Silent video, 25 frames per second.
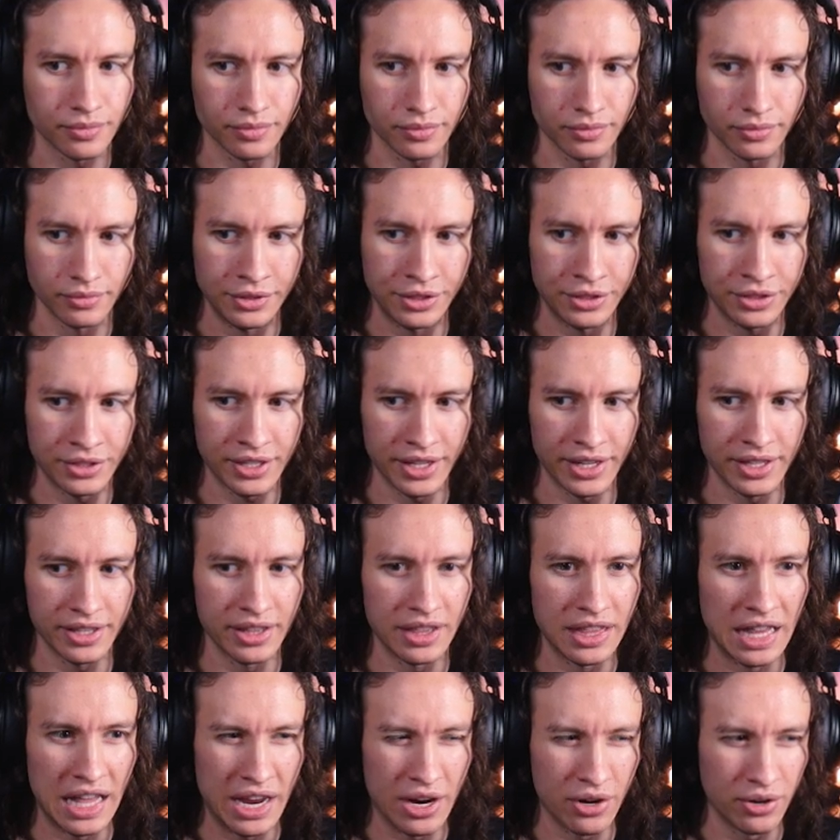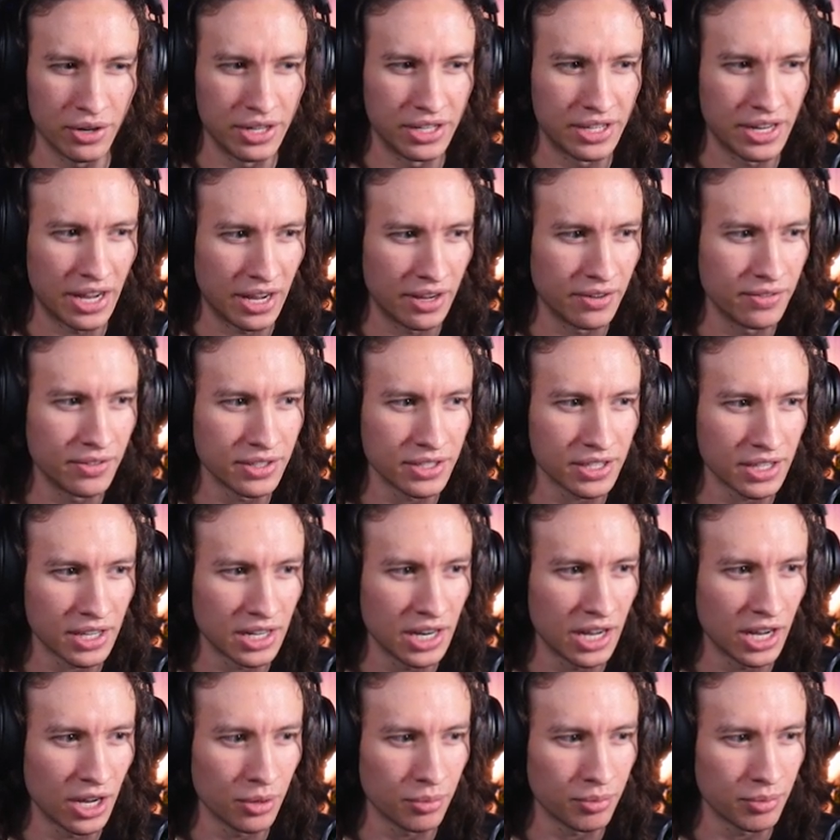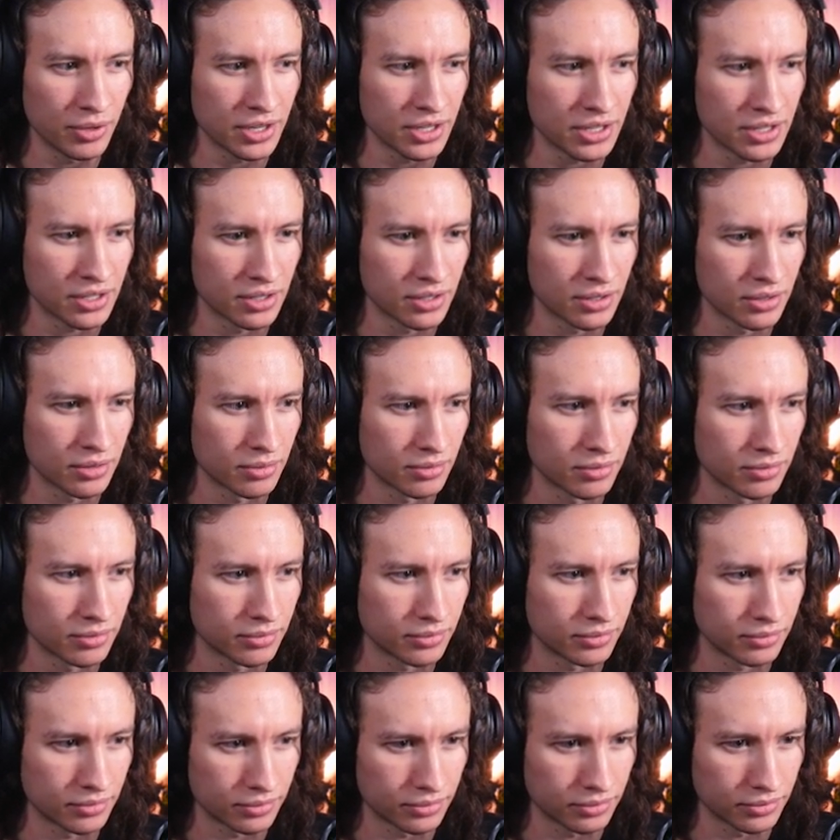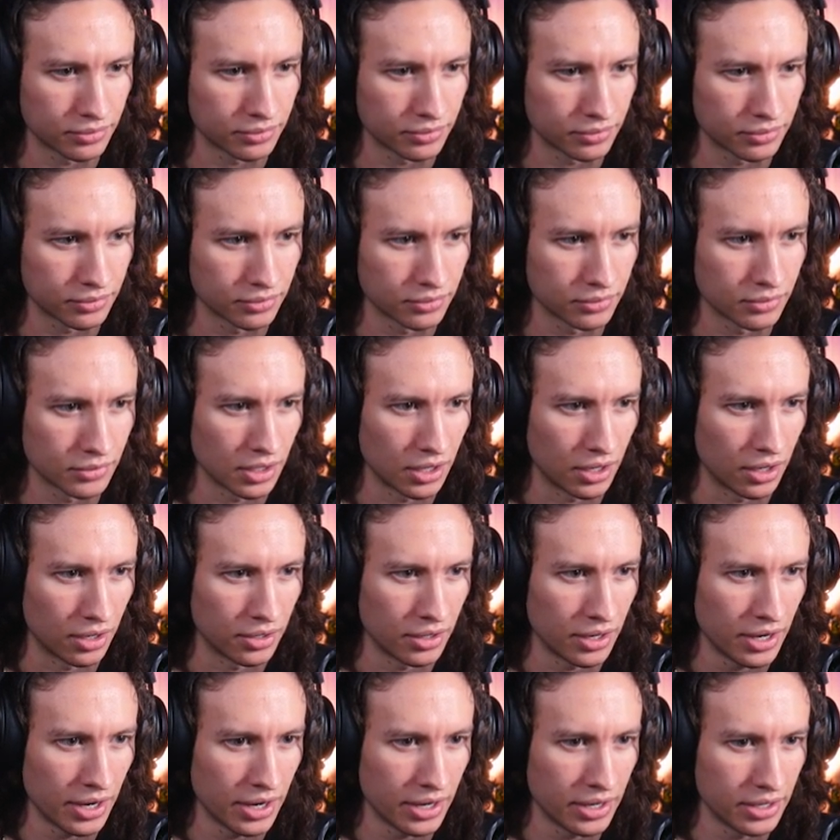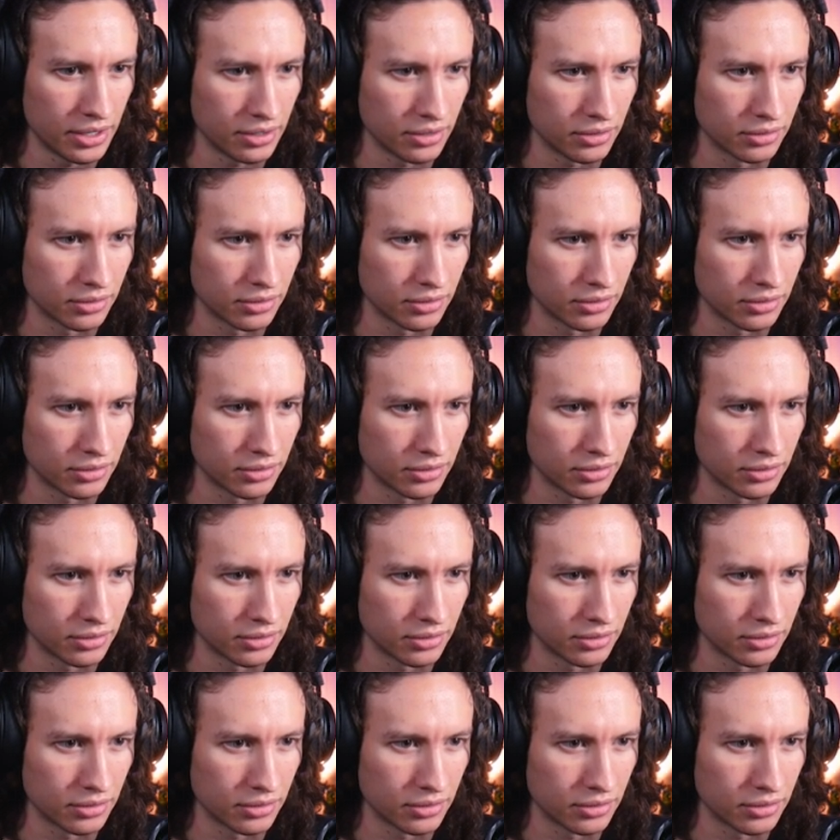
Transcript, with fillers: You say Larry Davis can help us? Alright.